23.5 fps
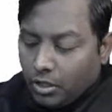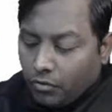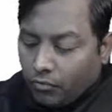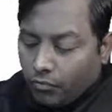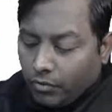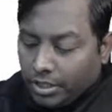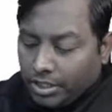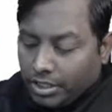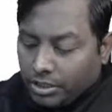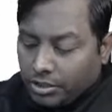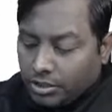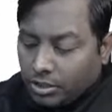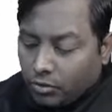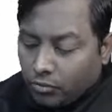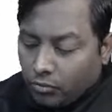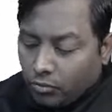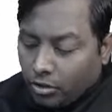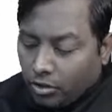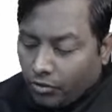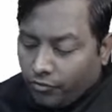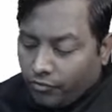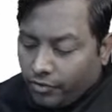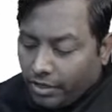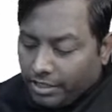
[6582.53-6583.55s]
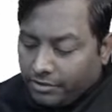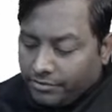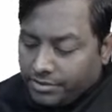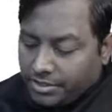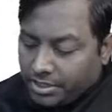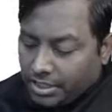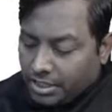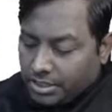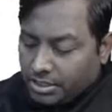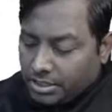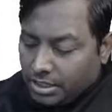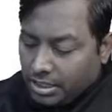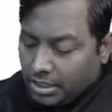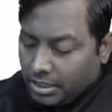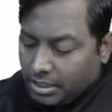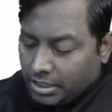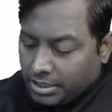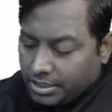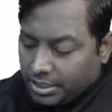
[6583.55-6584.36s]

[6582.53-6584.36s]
What does the rule of 5 says in the